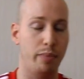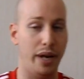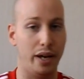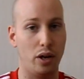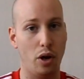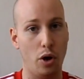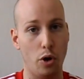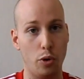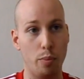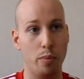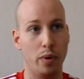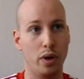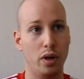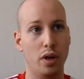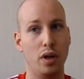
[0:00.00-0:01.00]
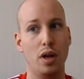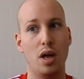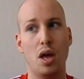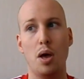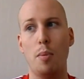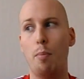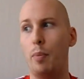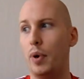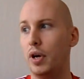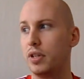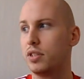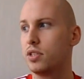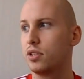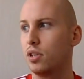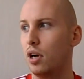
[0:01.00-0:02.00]
back home,
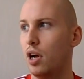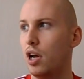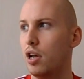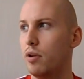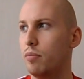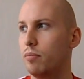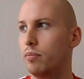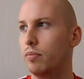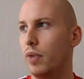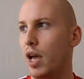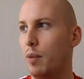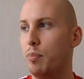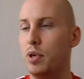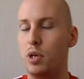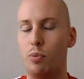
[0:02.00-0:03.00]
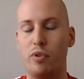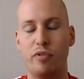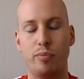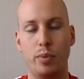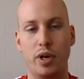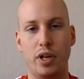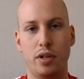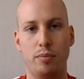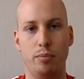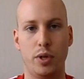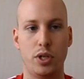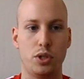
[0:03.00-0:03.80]
but I'm happy with my